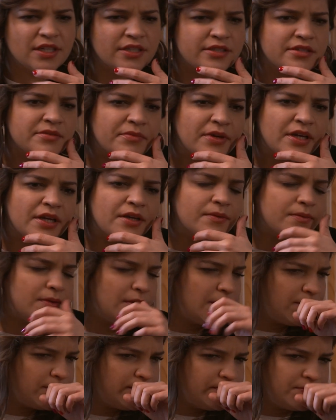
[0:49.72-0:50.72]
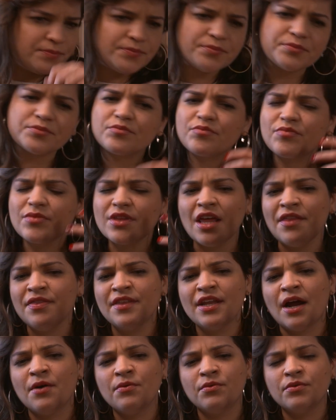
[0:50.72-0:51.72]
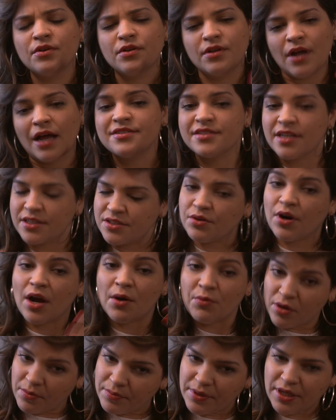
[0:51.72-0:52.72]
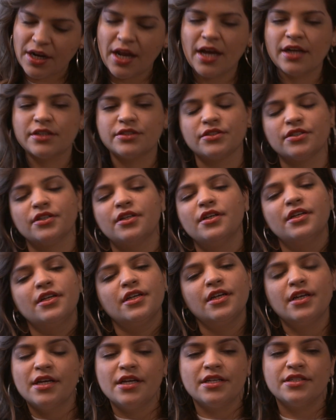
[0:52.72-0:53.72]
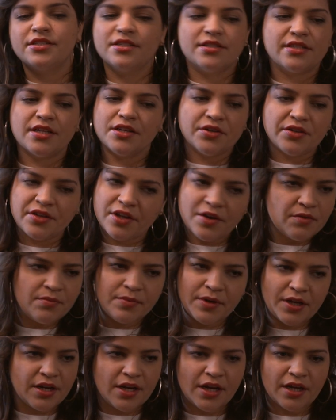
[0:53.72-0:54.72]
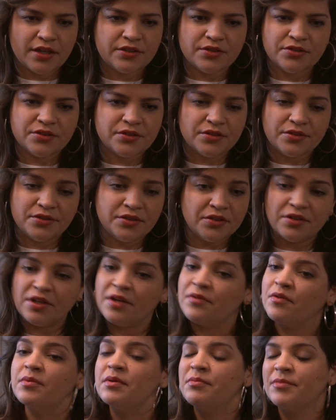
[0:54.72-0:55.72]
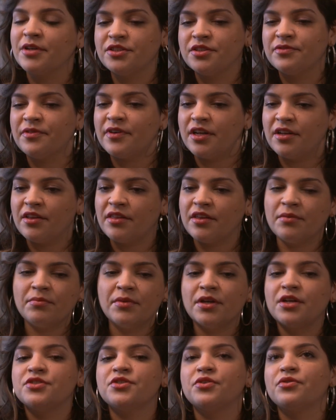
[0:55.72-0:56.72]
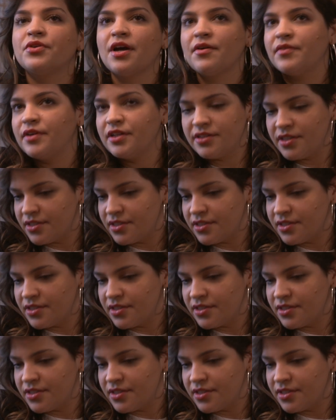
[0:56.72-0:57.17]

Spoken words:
said to me, I said to her, I want to be an actor. And she said, you'll never be an actor. You'll never be much of anything because you don't have any